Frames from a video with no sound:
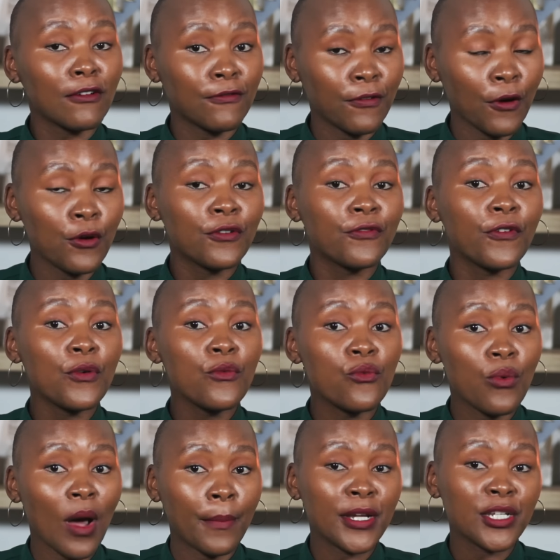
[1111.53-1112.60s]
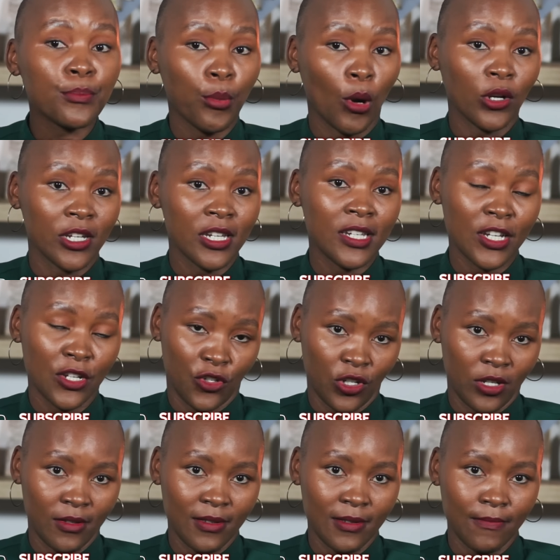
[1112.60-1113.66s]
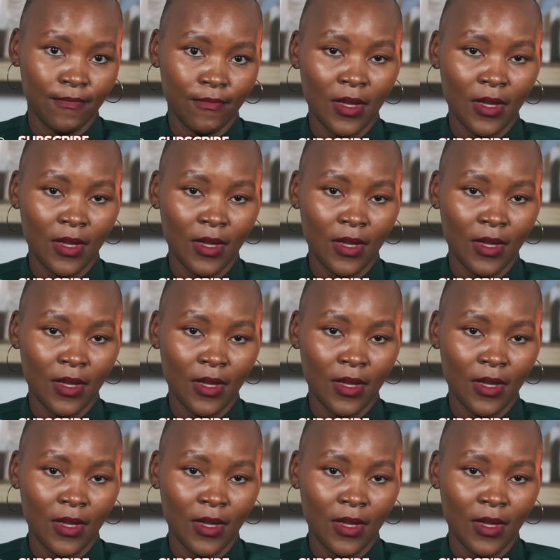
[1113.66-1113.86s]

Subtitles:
vote for rubbish politicians.